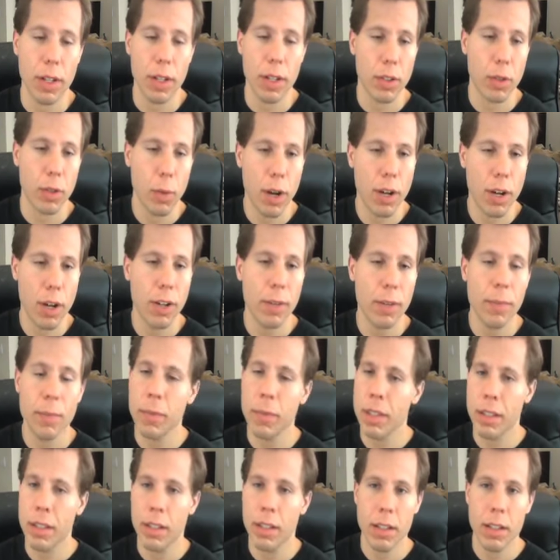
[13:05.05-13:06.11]
and Twitter.
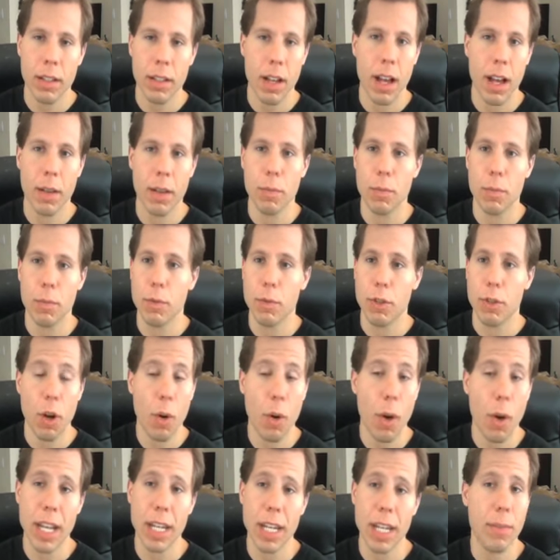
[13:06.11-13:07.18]
Show
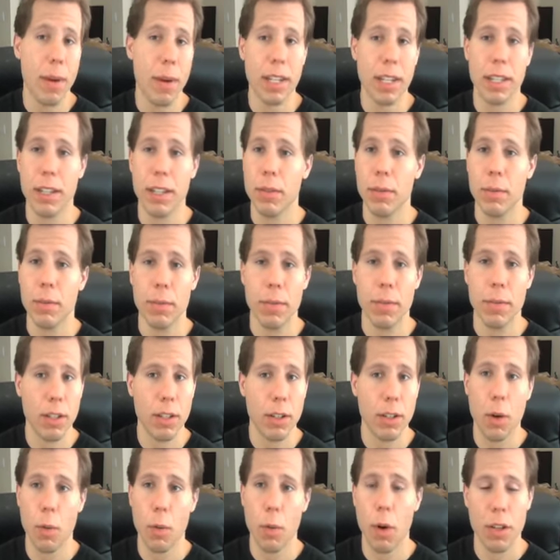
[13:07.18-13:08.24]
anybody that
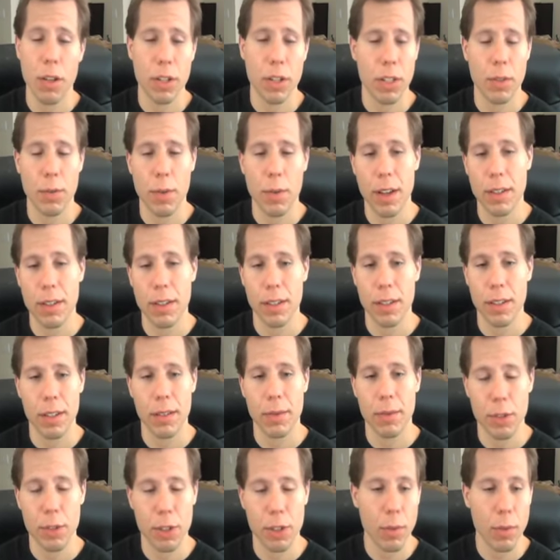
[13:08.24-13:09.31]
watches
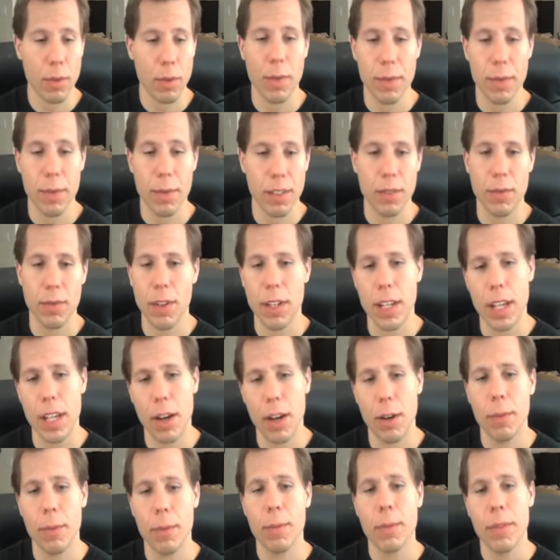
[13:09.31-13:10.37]
wrestling, show them this
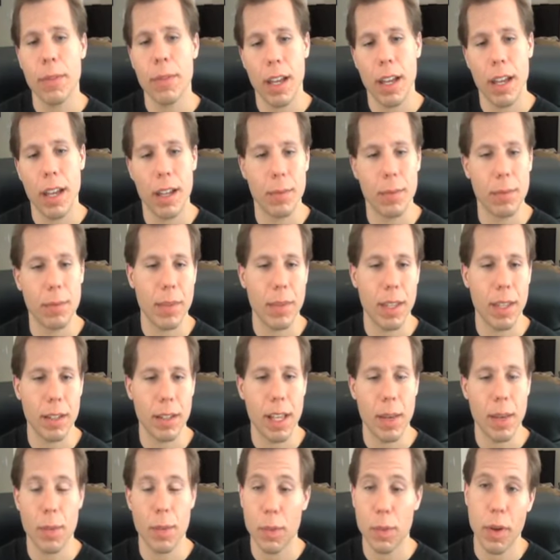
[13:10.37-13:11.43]
video, and
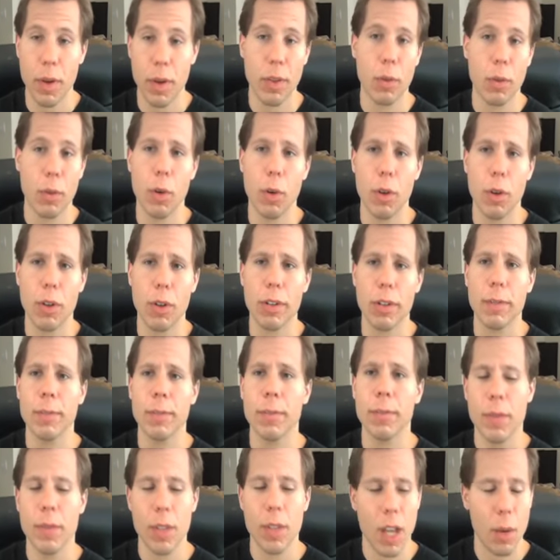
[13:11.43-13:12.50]
keep spreading the word.
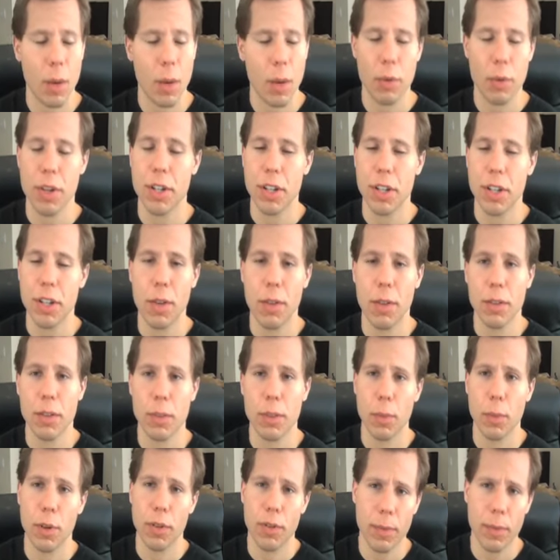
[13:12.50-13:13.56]
I appreciate all the
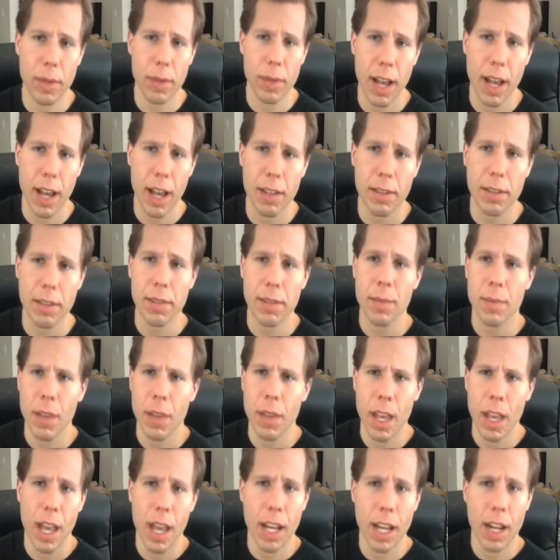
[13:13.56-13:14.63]
support from you guys,
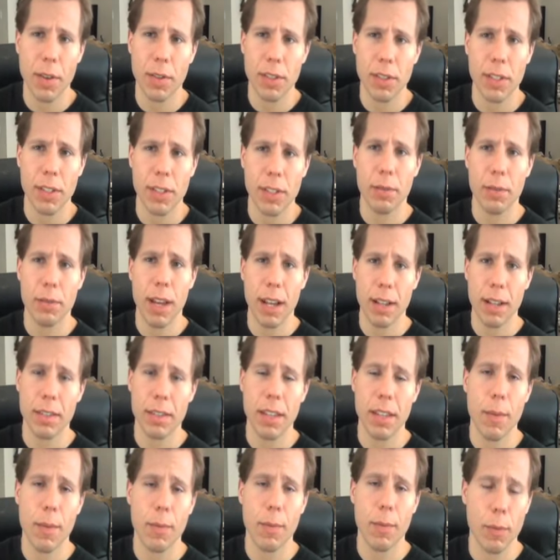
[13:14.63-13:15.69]
and I'll see you next
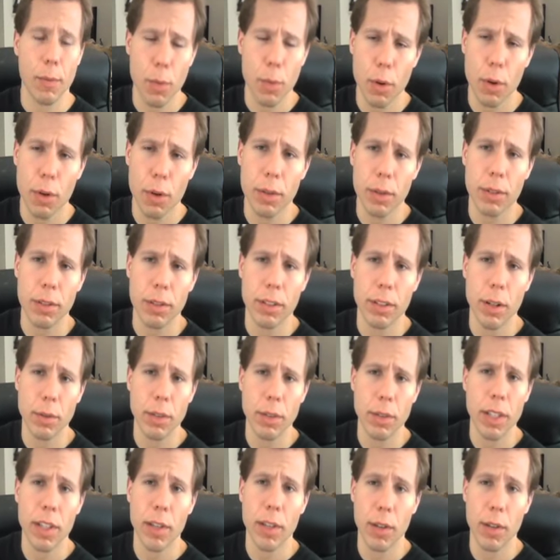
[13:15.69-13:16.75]
time for more
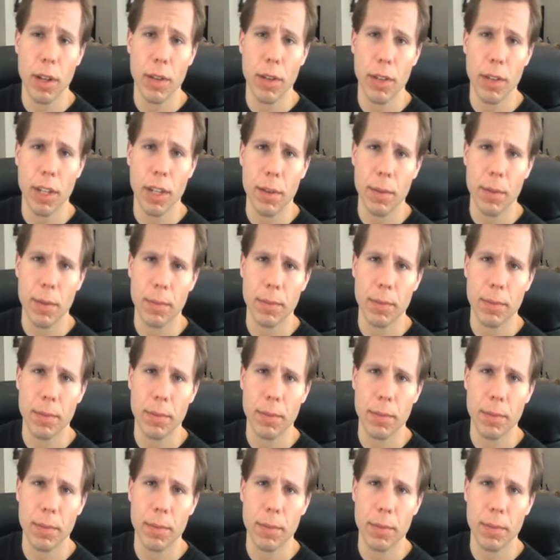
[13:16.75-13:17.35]
NoDQ&A Video.